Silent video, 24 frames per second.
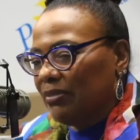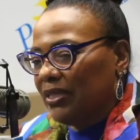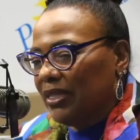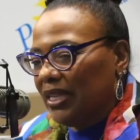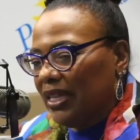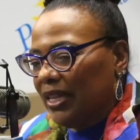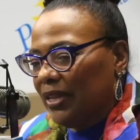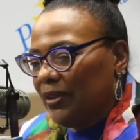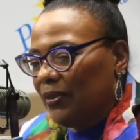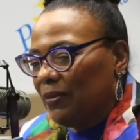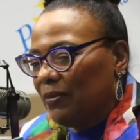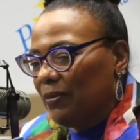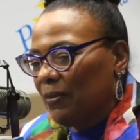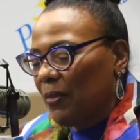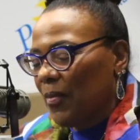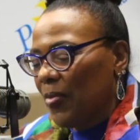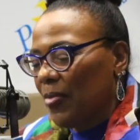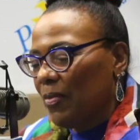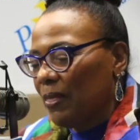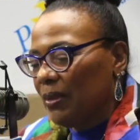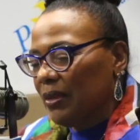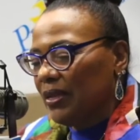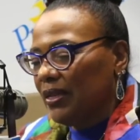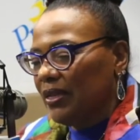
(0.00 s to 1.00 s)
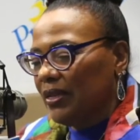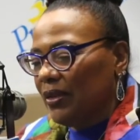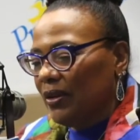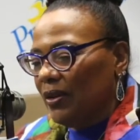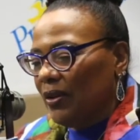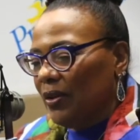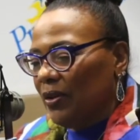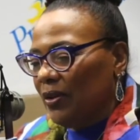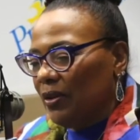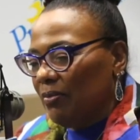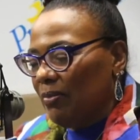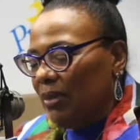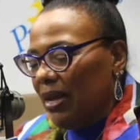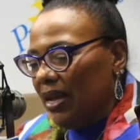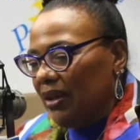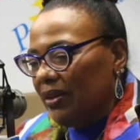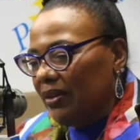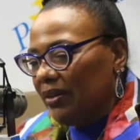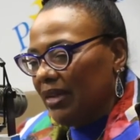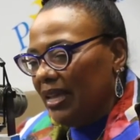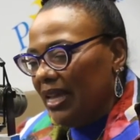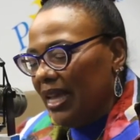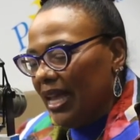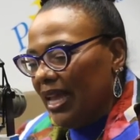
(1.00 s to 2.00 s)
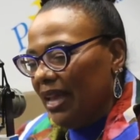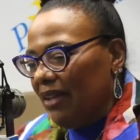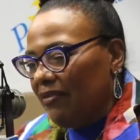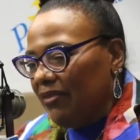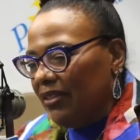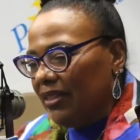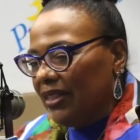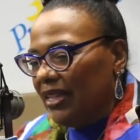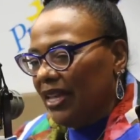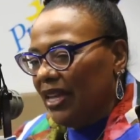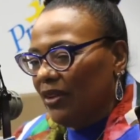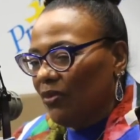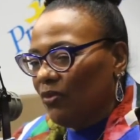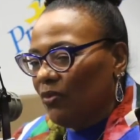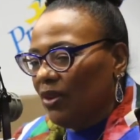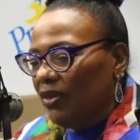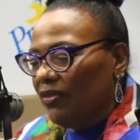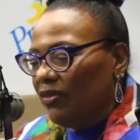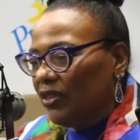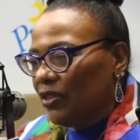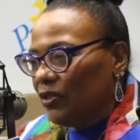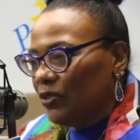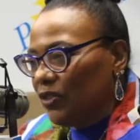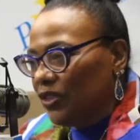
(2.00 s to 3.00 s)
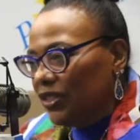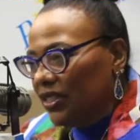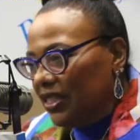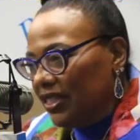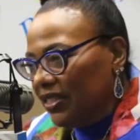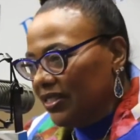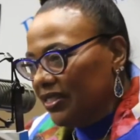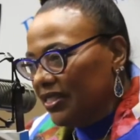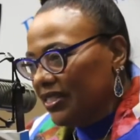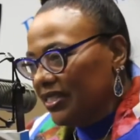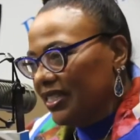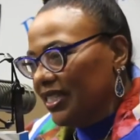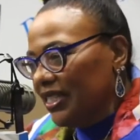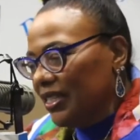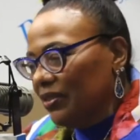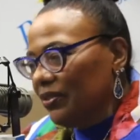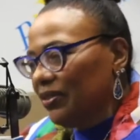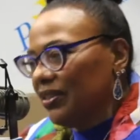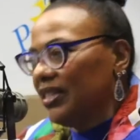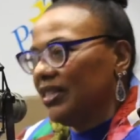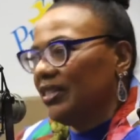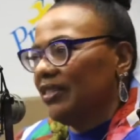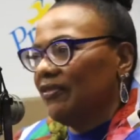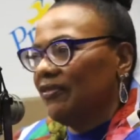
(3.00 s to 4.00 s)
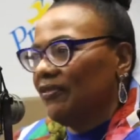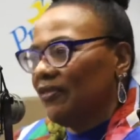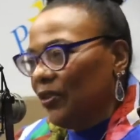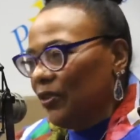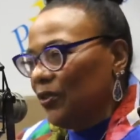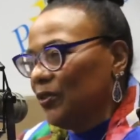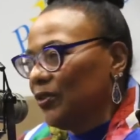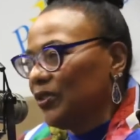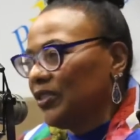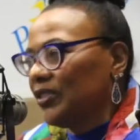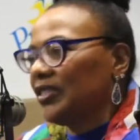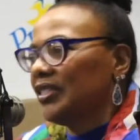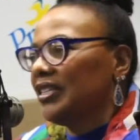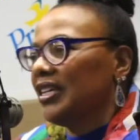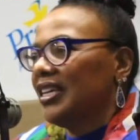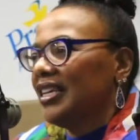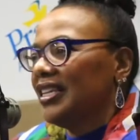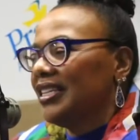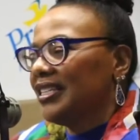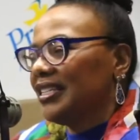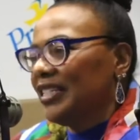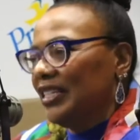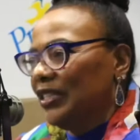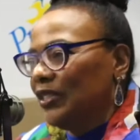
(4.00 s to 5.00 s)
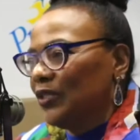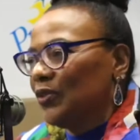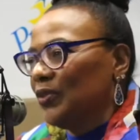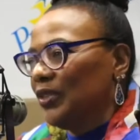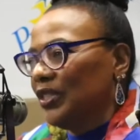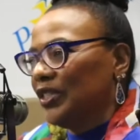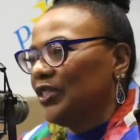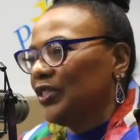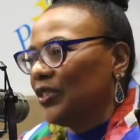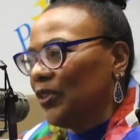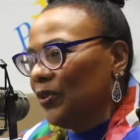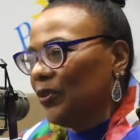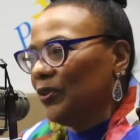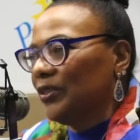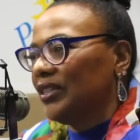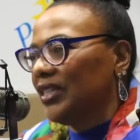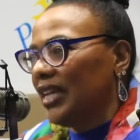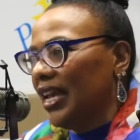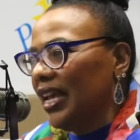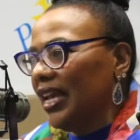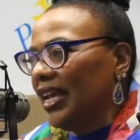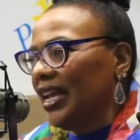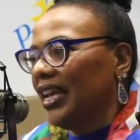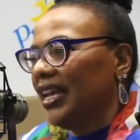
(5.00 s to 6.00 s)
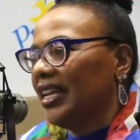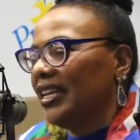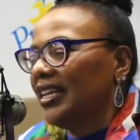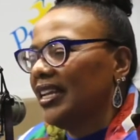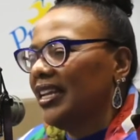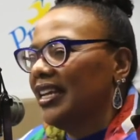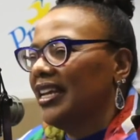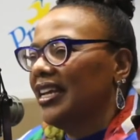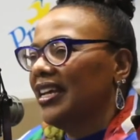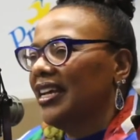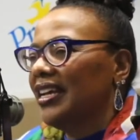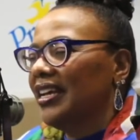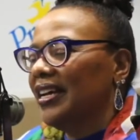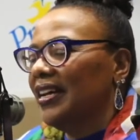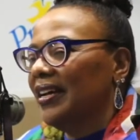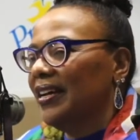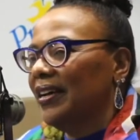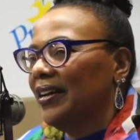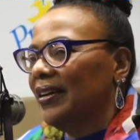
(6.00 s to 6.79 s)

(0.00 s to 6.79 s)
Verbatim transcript: jail, you know, about having that revolutionary zeal that the first century church had, mm-hmm.